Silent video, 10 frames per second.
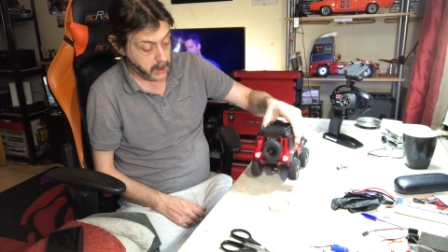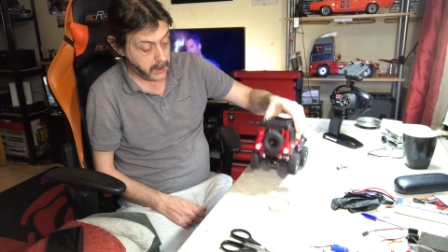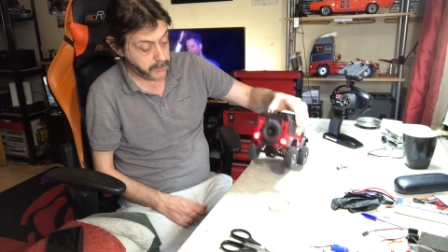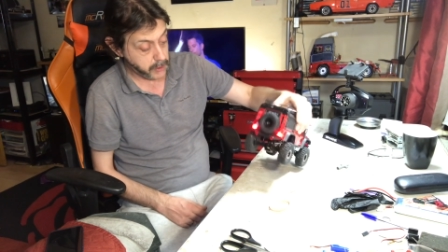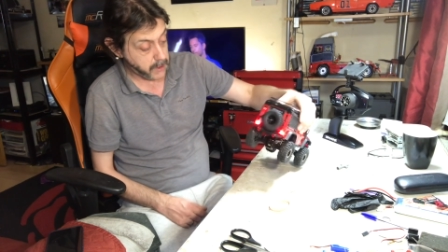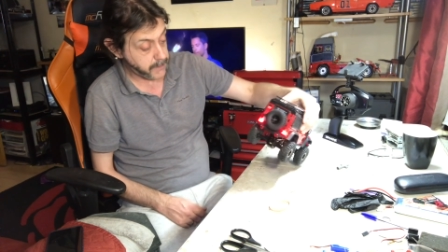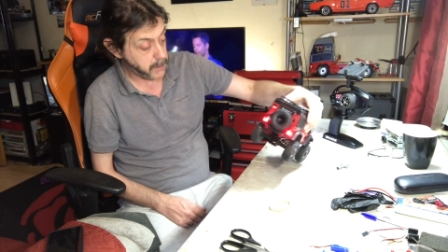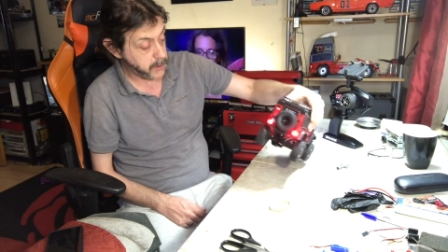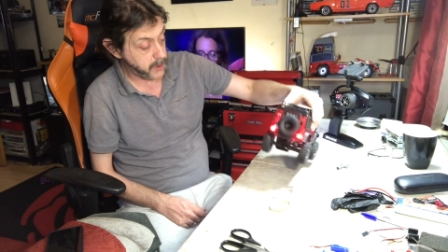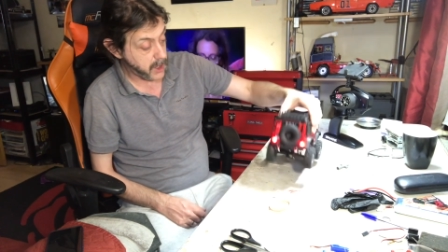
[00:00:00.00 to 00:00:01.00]
I've just left them
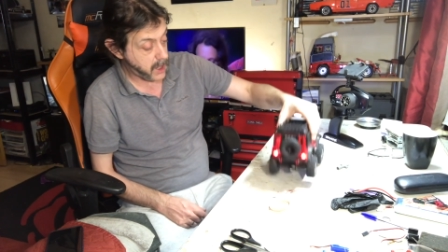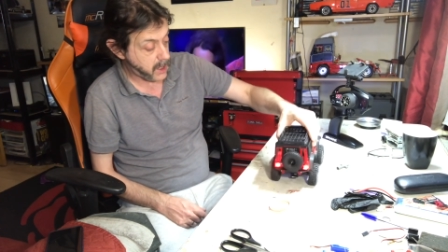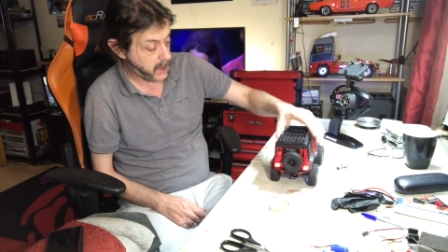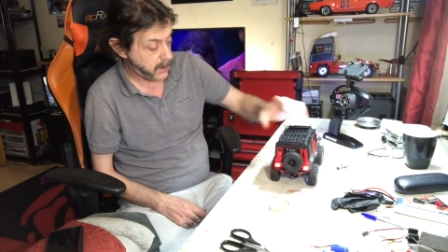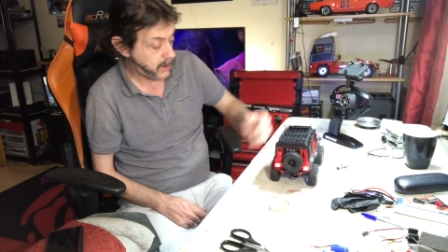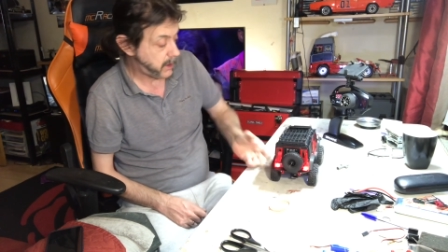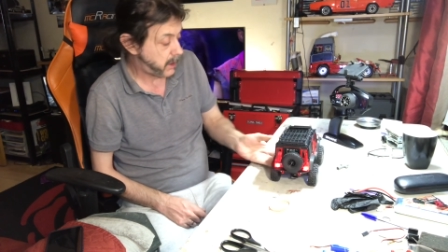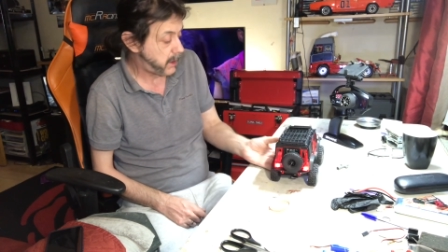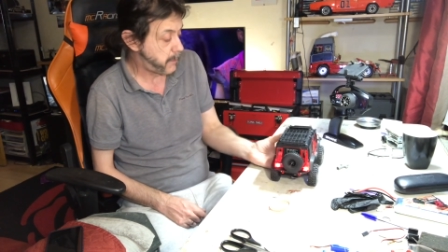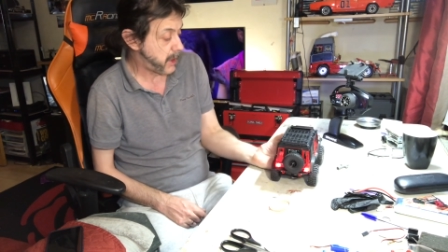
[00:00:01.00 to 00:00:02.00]
as they are.
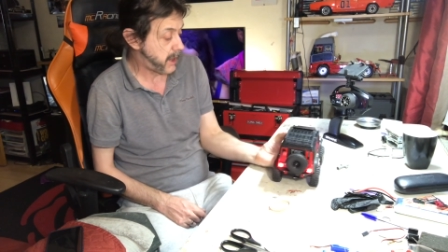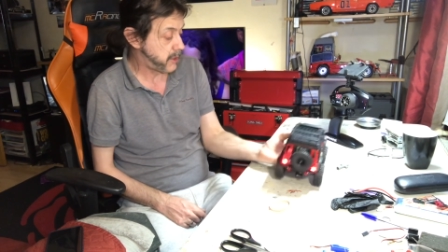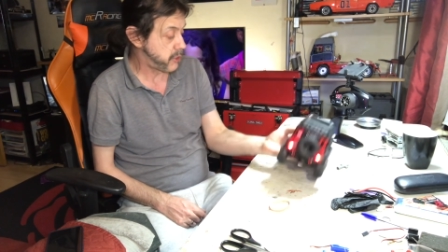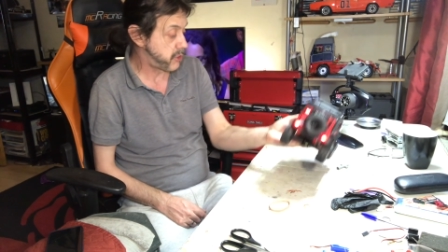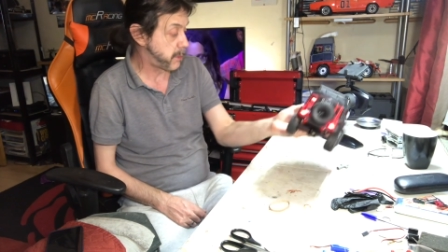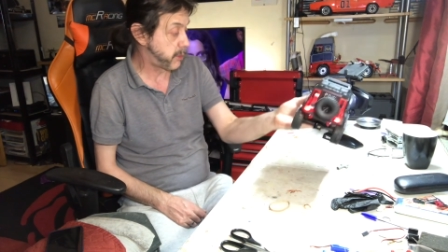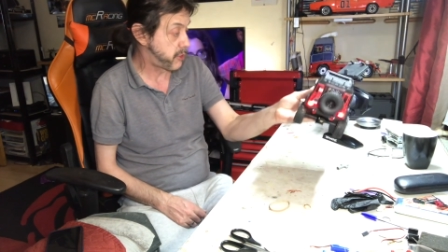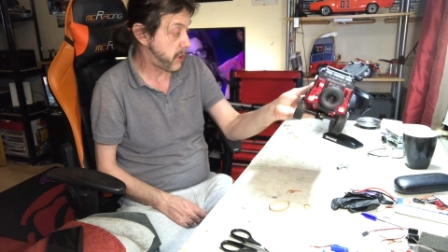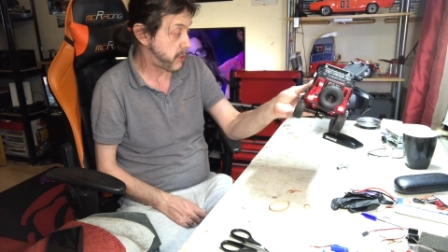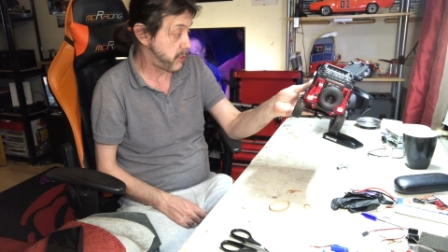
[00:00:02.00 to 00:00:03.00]
They are adjustable
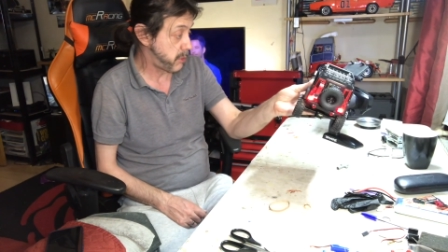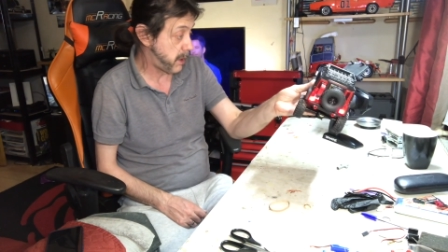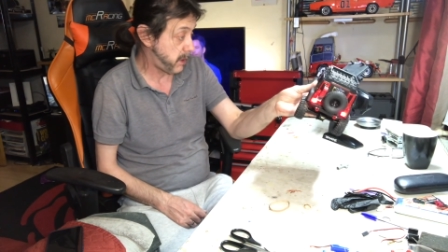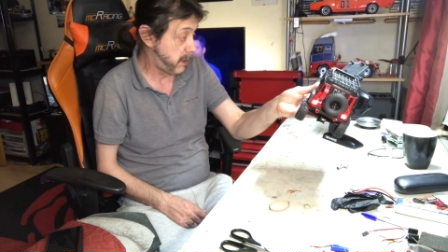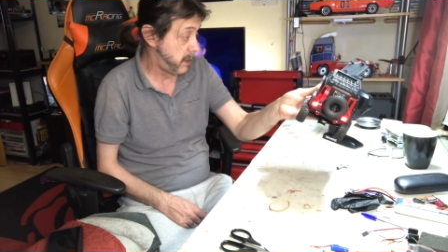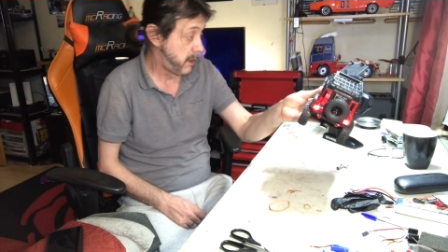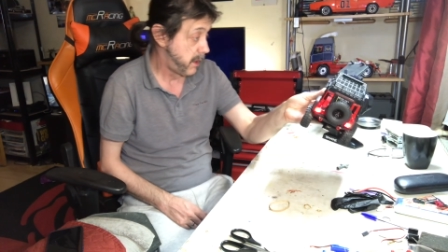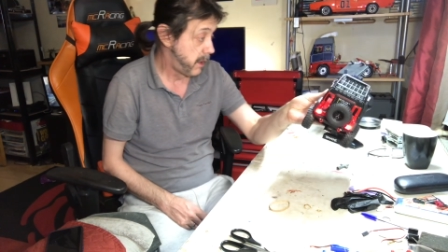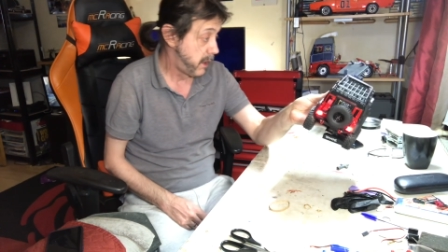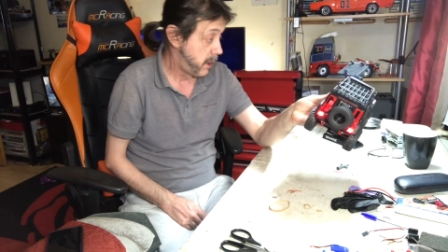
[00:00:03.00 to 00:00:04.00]
shocks as well,
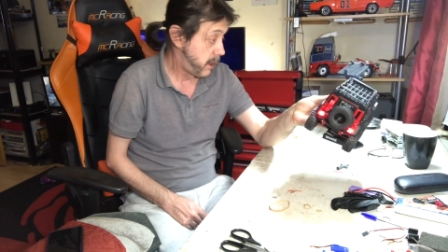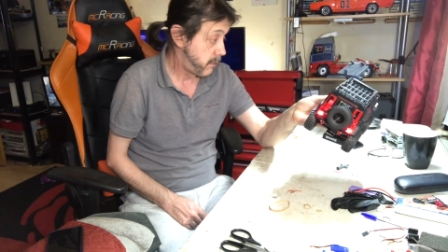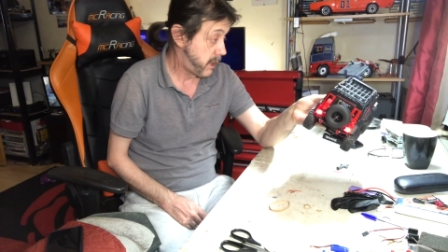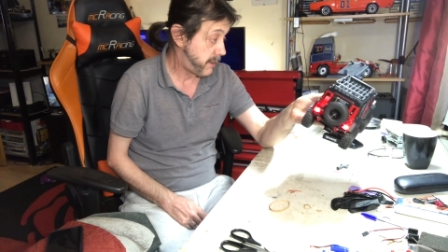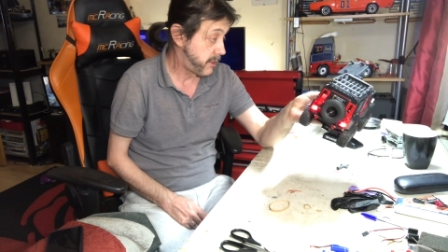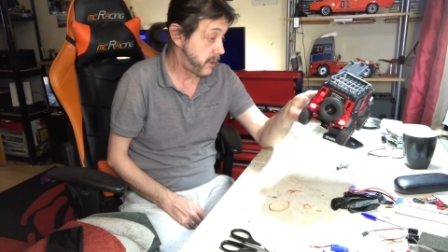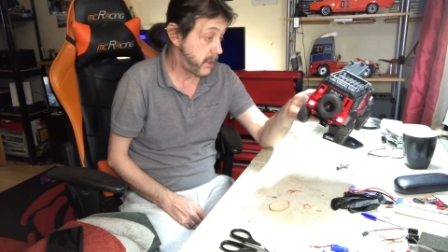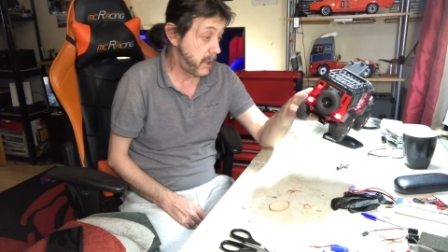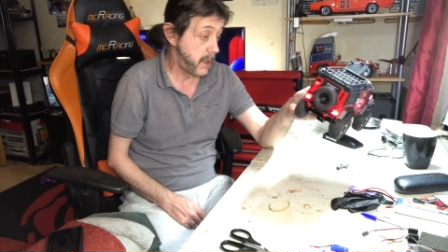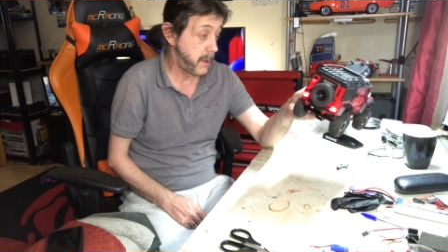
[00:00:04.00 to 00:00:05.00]
rather than
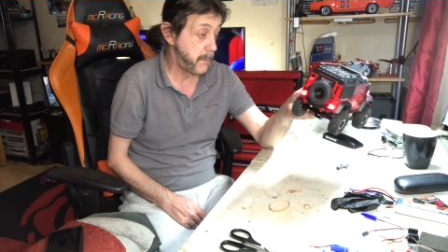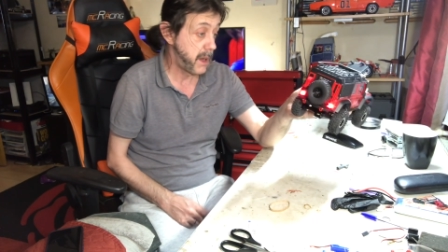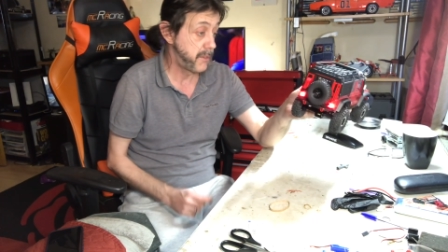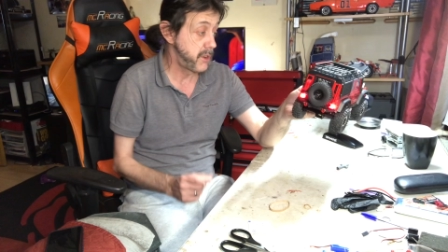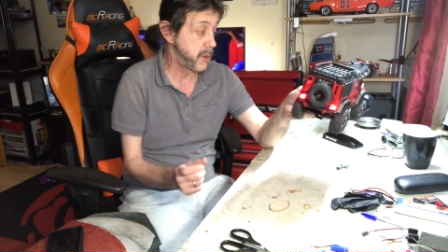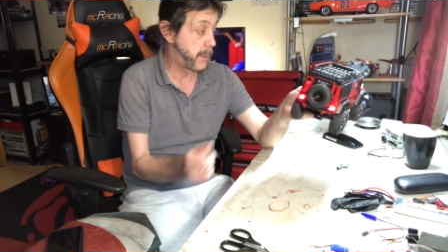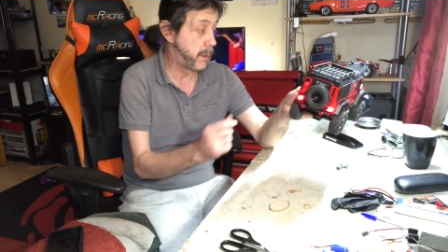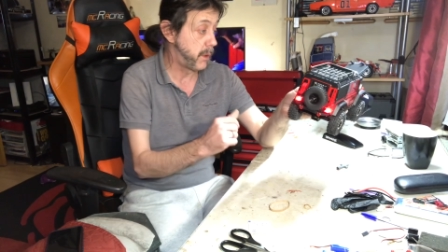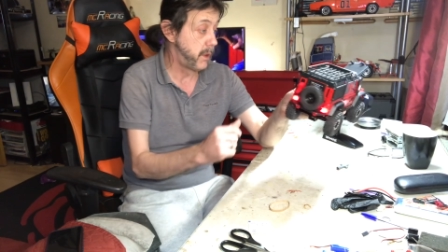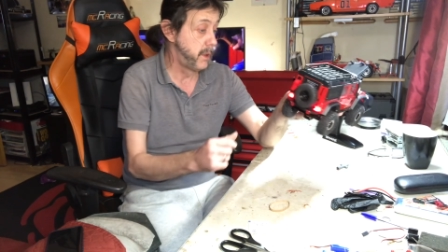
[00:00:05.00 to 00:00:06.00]
having to put
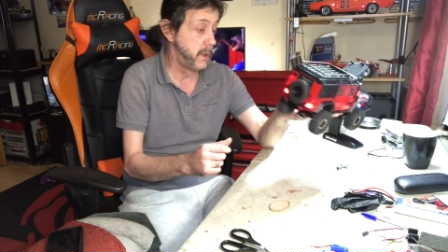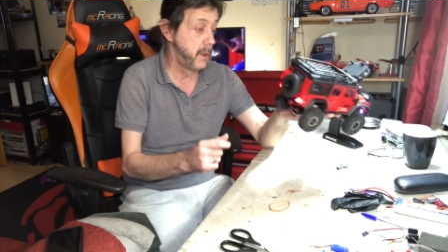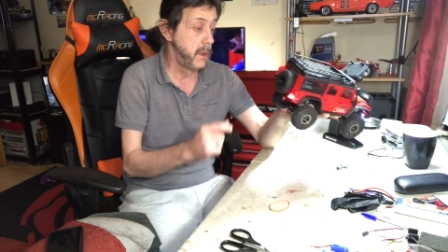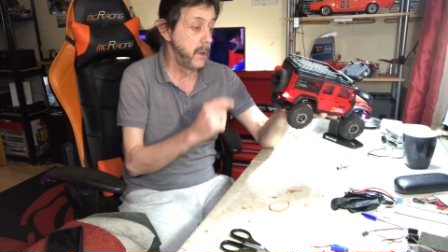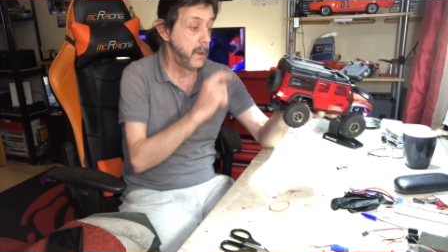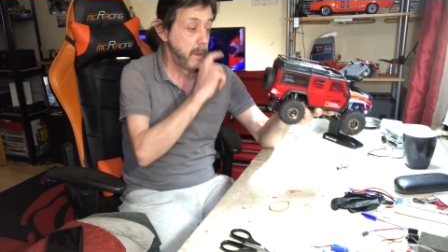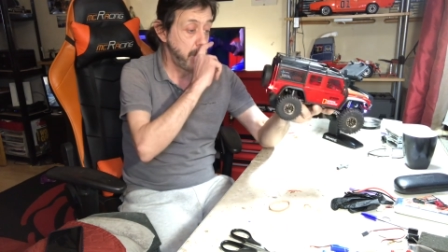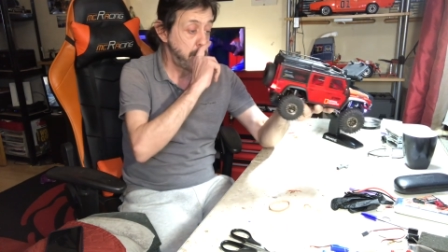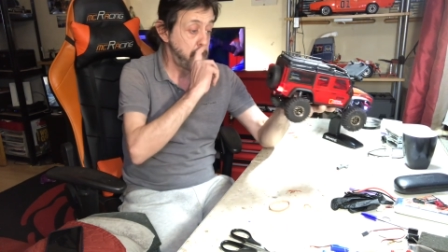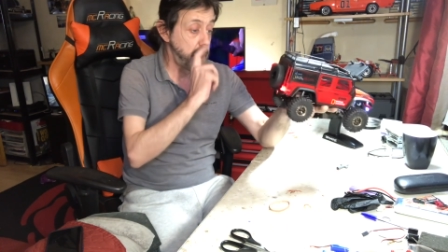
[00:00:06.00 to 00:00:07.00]

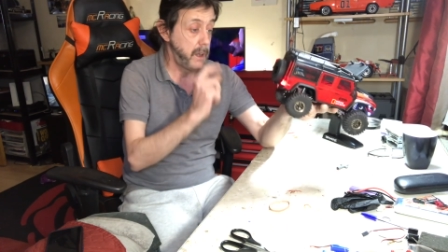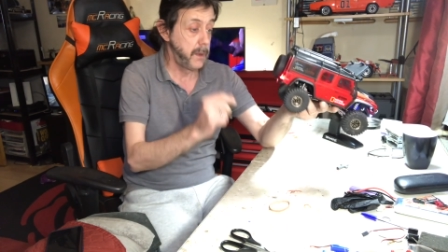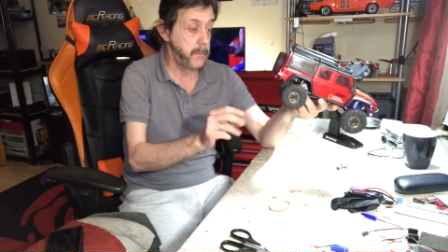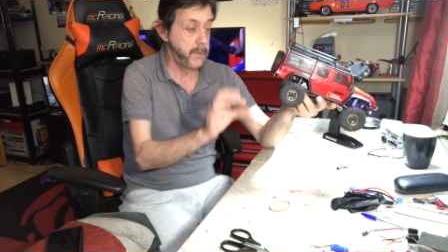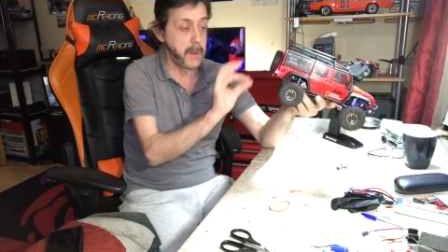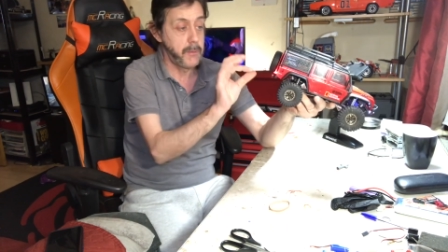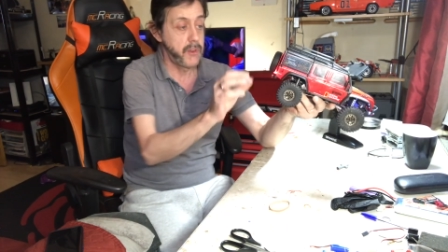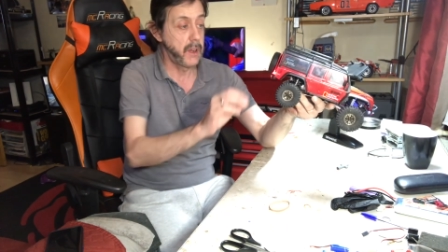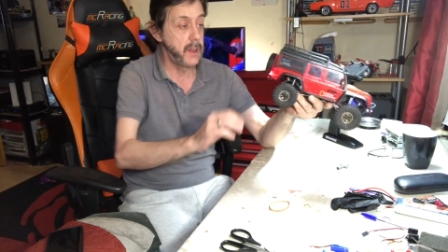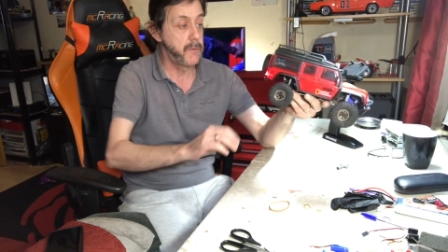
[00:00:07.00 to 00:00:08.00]
them
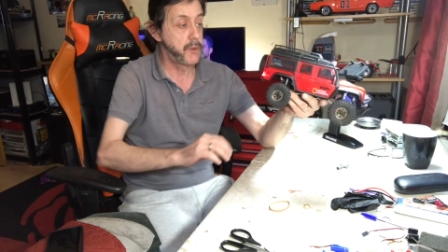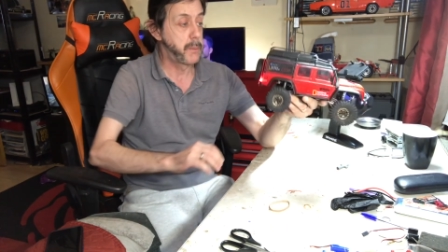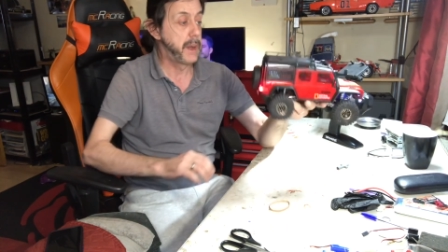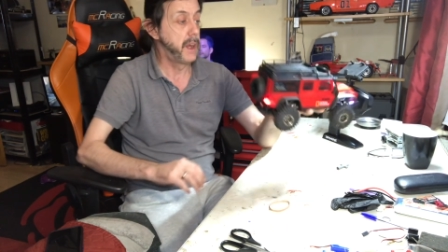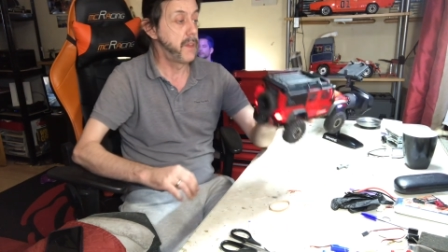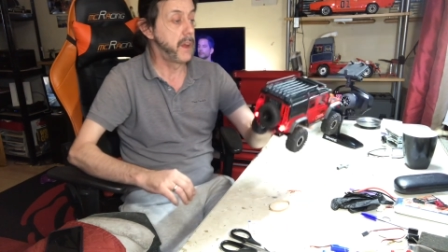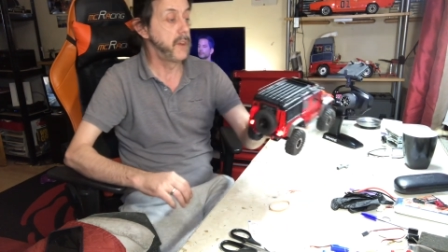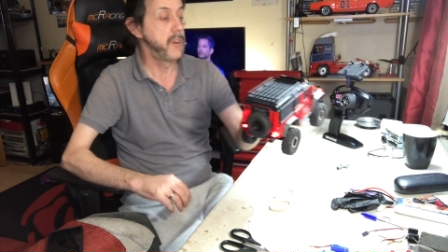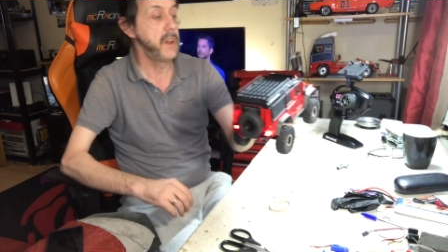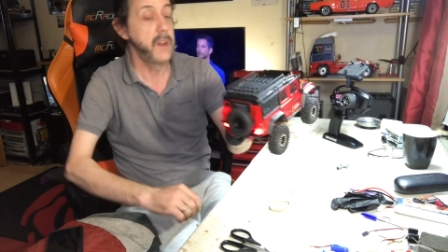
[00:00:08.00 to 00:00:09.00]
silly springy things
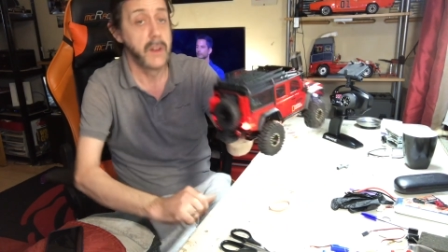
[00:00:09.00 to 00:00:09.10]
in.